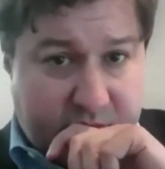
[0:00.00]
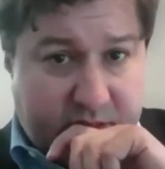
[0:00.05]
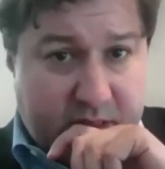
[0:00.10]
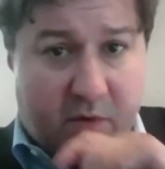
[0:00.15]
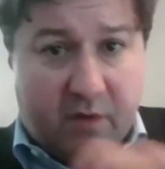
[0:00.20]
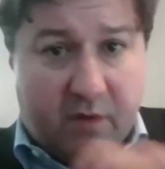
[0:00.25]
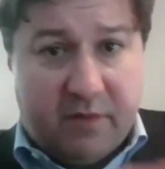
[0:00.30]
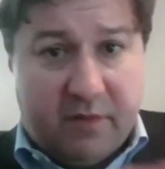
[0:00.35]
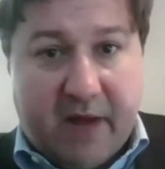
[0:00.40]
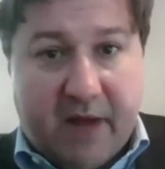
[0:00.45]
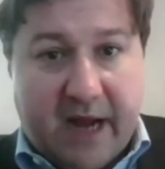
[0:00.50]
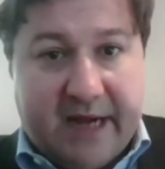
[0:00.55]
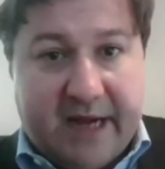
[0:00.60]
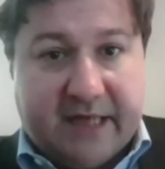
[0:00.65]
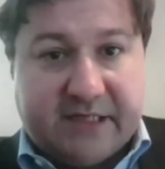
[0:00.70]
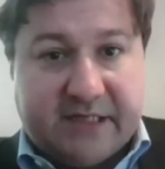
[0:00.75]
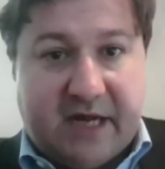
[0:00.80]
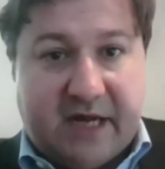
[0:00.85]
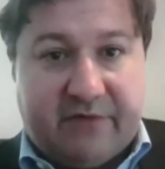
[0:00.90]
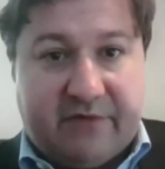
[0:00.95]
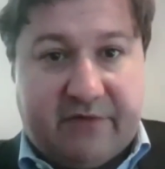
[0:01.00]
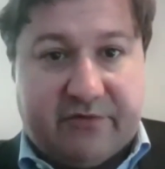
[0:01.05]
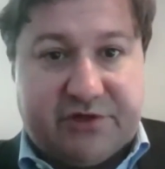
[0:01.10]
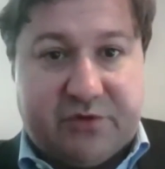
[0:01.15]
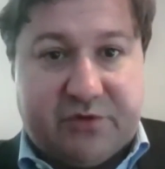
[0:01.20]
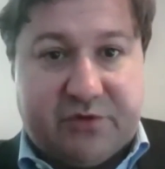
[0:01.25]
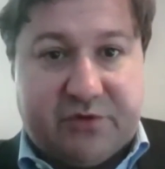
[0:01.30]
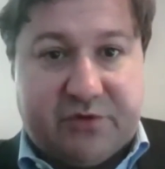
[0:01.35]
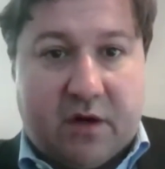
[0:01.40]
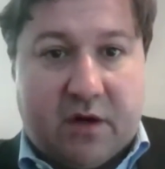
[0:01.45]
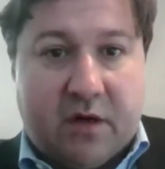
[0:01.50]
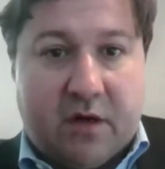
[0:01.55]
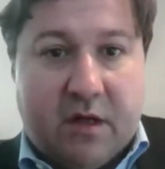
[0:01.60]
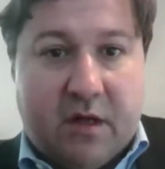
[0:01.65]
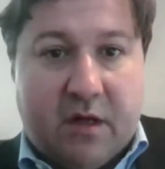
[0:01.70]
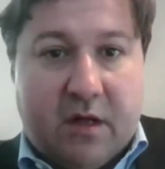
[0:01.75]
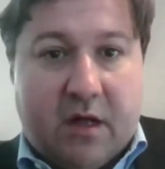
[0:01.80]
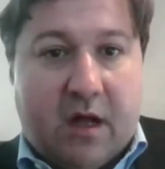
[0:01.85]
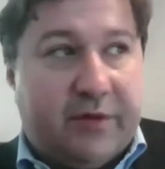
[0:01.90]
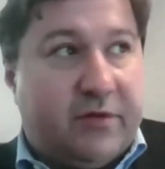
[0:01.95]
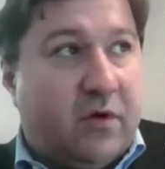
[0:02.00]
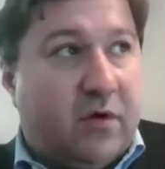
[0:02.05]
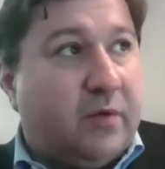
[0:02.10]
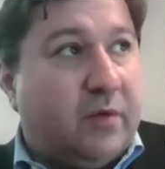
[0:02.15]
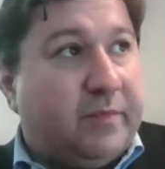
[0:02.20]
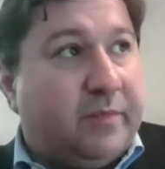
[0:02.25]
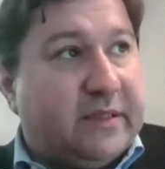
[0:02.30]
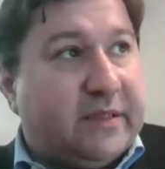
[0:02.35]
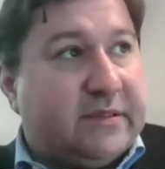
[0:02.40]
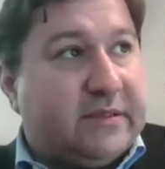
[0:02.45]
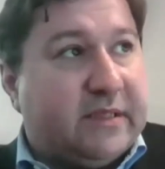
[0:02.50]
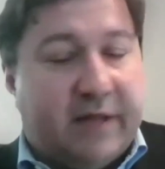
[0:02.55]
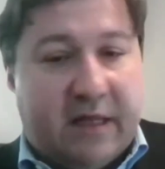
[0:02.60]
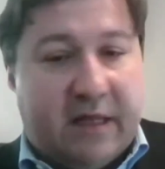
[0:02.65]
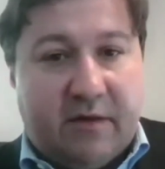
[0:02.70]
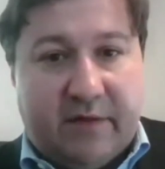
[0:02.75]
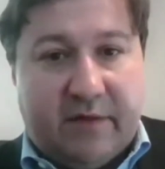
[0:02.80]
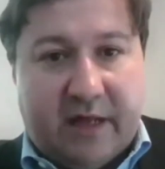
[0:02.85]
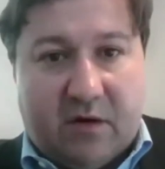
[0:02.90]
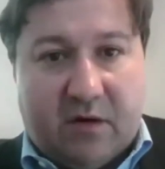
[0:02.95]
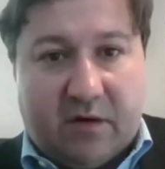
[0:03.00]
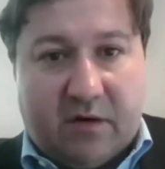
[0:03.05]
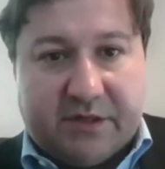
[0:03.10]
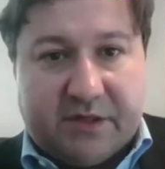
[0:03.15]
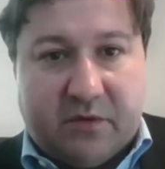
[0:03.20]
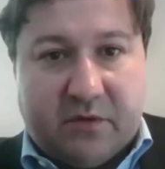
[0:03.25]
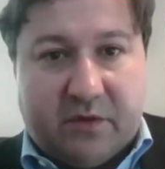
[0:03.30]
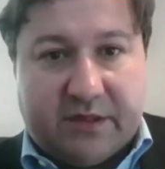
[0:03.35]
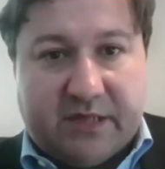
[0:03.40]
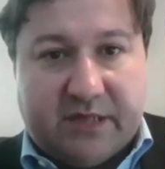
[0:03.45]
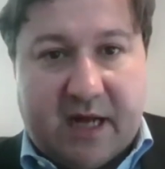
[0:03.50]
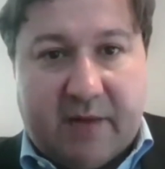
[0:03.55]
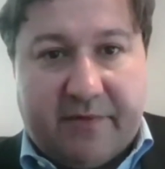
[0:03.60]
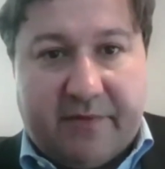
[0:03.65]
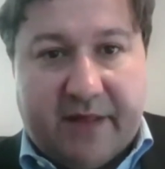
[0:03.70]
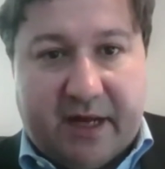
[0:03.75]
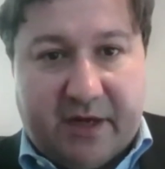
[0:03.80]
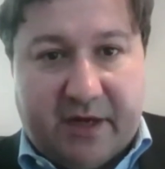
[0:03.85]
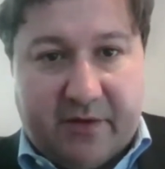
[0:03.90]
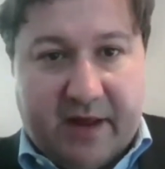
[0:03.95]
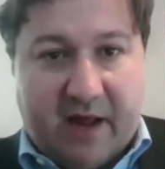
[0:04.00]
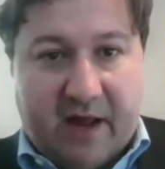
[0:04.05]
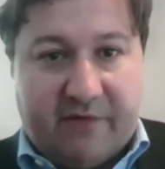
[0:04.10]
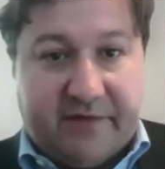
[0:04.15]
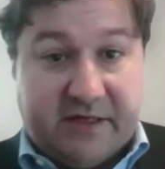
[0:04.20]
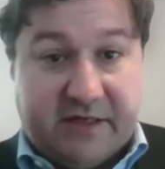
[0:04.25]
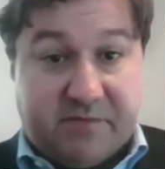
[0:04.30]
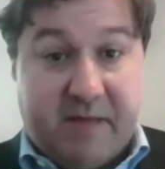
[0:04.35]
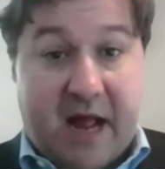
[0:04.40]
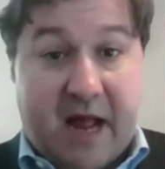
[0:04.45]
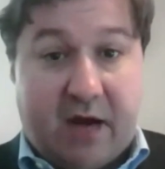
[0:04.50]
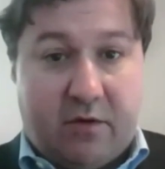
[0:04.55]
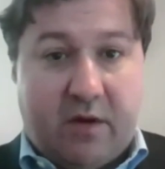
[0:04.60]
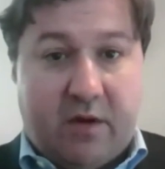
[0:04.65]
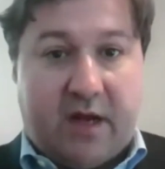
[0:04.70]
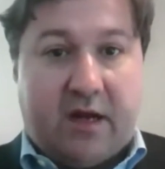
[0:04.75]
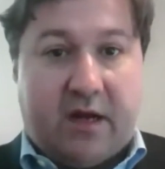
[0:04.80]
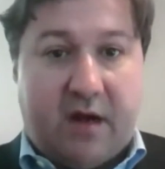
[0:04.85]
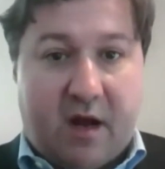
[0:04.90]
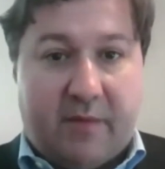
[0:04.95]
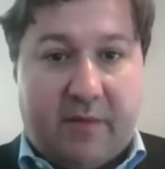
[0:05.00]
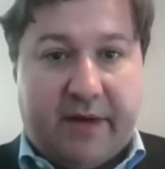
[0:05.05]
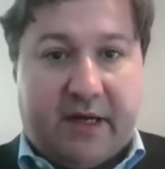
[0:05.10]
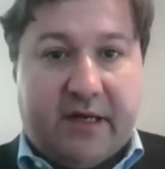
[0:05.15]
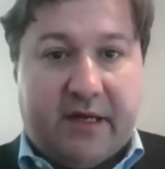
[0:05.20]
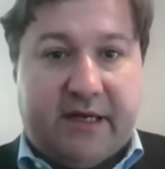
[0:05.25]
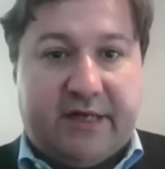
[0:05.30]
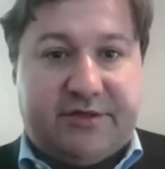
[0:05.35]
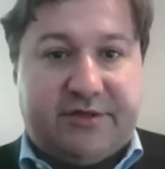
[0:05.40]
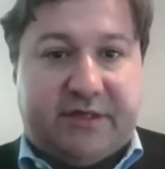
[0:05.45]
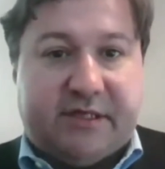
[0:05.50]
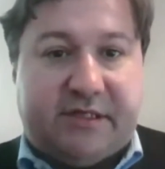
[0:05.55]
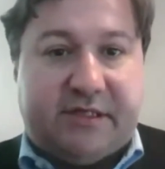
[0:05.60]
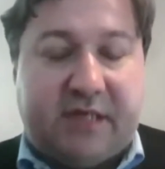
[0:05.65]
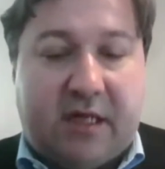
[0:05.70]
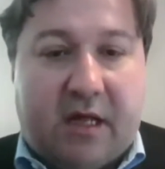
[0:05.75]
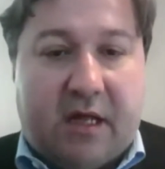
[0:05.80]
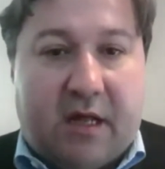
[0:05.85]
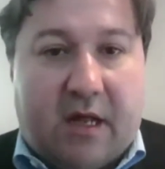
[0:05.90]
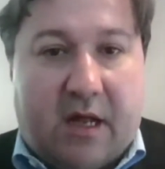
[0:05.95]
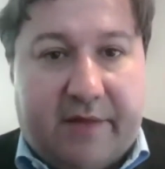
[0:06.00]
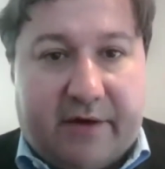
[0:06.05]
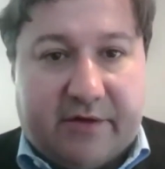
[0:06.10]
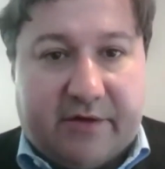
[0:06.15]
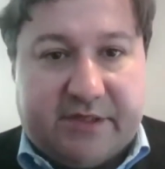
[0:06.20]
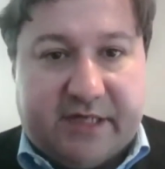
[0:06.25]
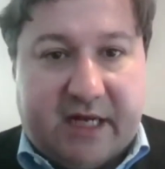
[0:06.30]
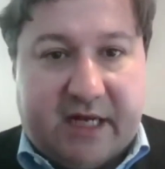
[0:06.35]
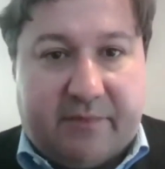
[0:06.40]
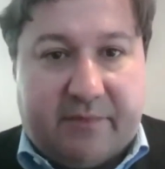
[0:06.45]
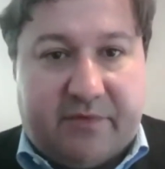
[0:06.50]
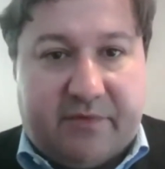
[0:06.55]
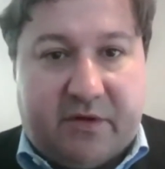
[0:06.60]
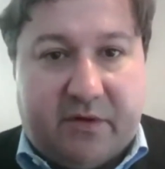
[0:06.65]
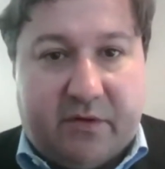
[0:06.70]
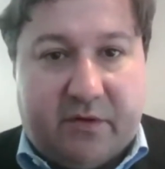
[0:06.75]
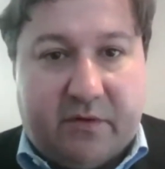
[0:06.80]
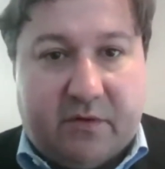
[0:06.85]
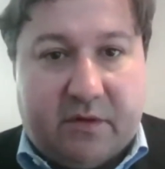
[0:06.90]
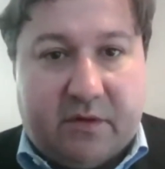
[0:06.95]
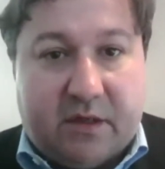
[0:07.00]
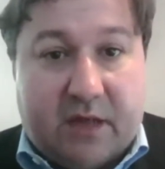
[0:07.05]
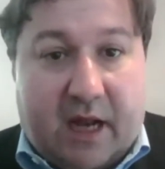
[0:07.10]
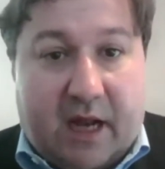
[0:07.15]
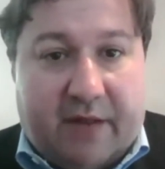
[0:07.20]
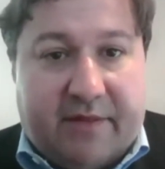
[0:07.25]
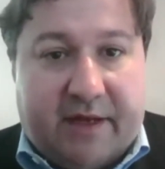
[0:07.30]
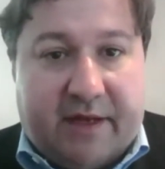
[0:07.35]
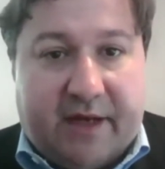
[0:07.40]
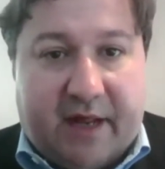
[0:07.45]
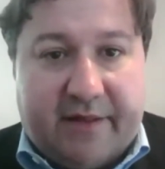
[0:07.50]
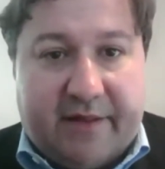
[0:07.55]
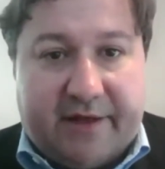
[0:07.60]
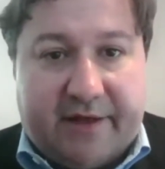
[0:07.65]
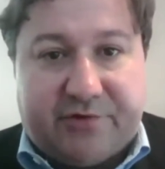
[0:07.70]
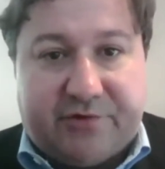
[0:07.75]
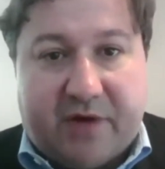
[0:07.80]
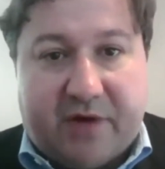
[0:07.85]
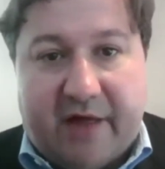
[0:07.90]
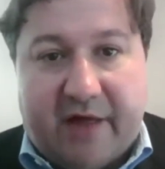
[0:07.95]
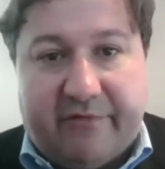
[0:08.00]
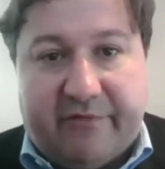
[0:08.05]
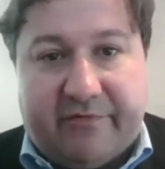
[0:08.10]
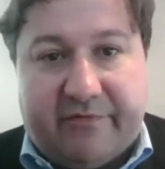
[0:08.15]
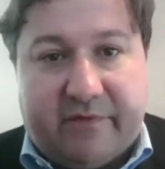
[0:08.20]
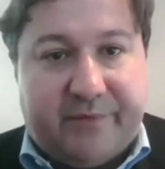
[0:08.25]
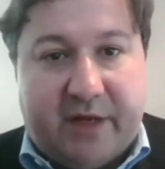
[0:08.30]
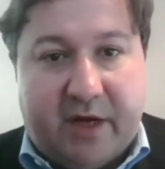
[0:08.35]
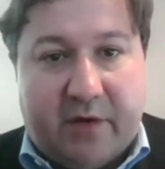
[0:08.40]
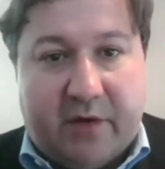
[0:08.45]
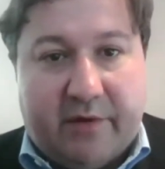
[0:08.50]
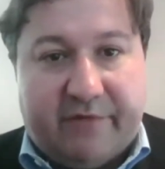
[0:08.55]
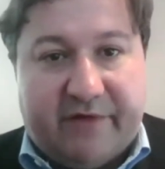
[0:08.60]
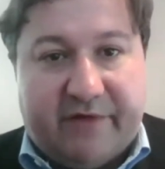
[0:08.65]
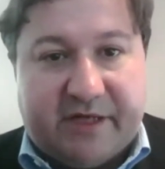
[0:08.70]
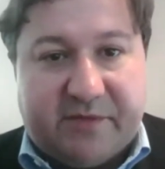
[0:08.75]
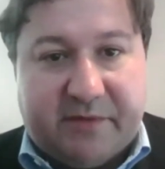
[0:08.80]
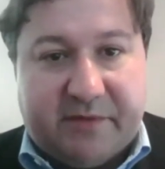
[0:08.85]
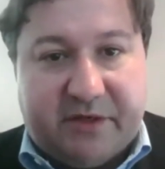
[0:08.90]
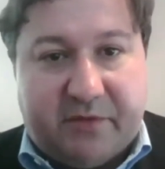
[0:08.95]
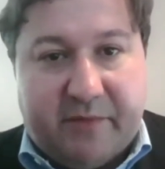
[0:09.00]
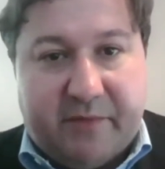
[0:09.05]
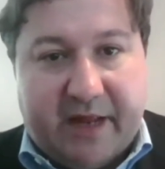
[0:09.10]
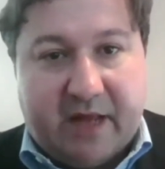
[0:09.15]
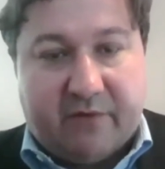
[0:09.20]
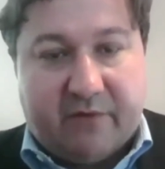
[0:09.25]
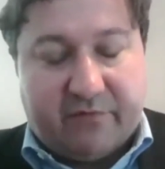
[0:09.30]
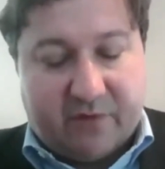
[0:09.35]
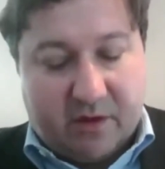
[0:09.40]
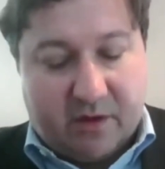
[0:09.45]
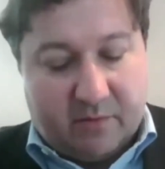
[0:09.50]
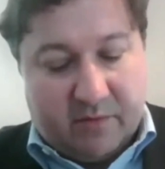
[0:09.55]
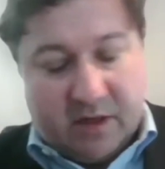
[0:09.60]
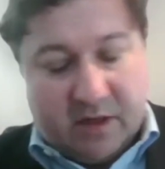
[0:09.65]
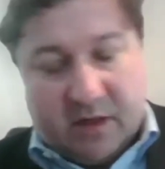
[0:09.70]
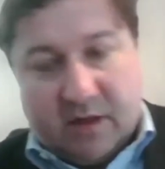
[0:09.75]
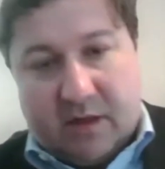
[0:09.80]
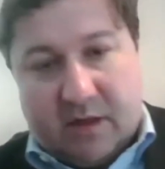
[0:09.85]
on the mining side for sure with gold, but then also on top of that, you have these macroeconomic conditions that are set up to, I think drive, investment demand from,